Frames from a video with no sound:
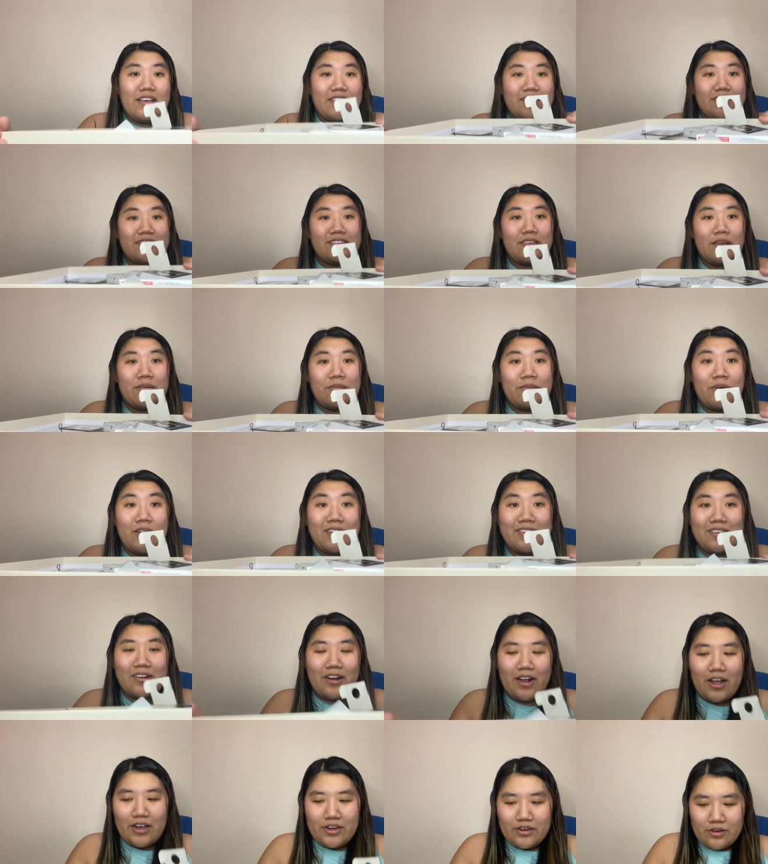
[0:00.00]
some
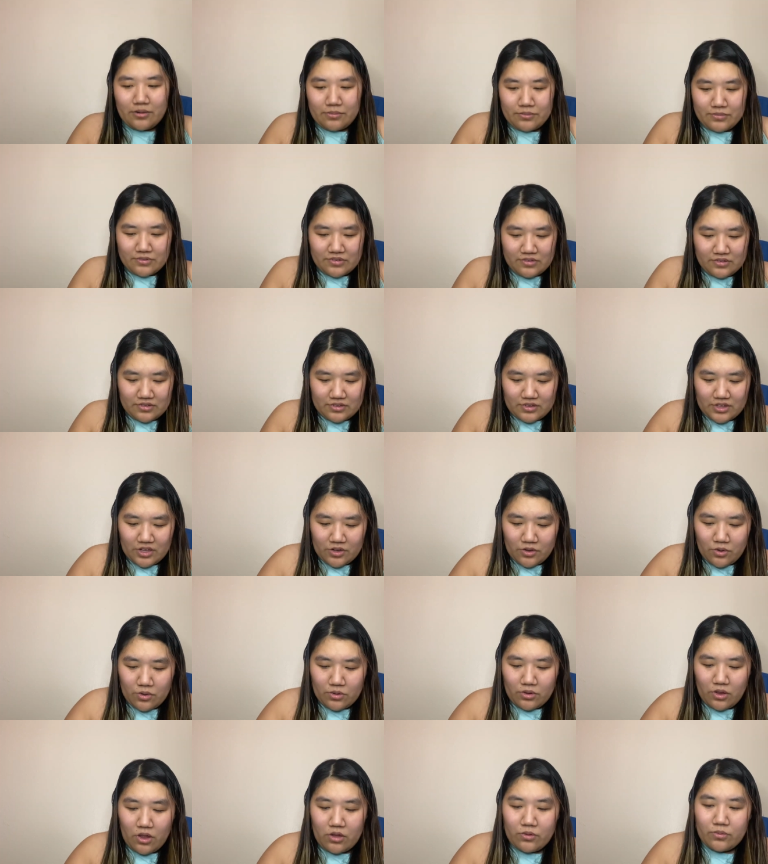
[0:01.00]
other items that
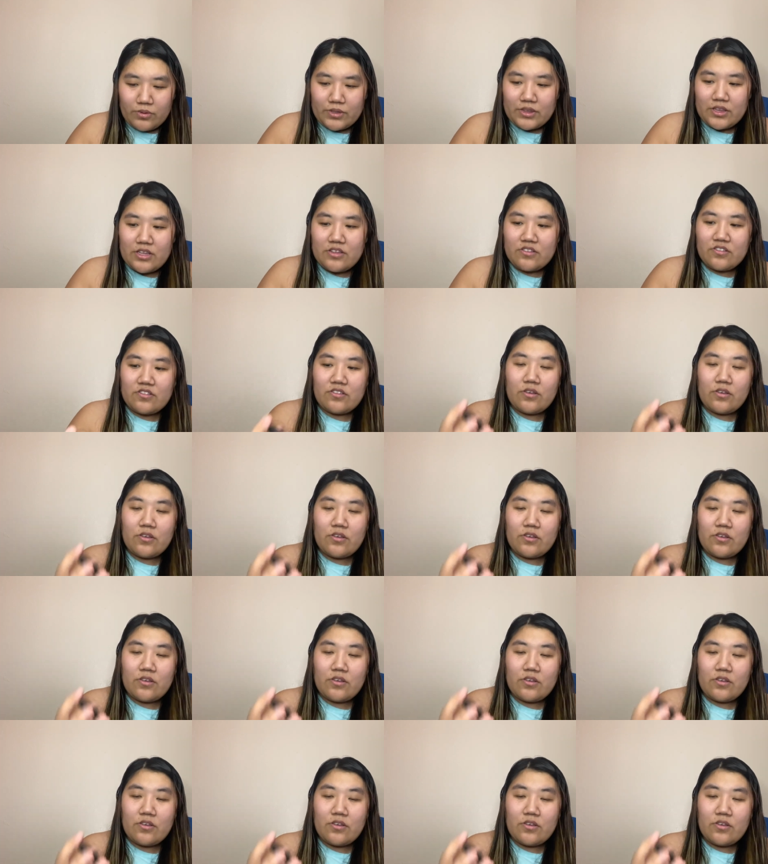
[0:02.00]
go along with it.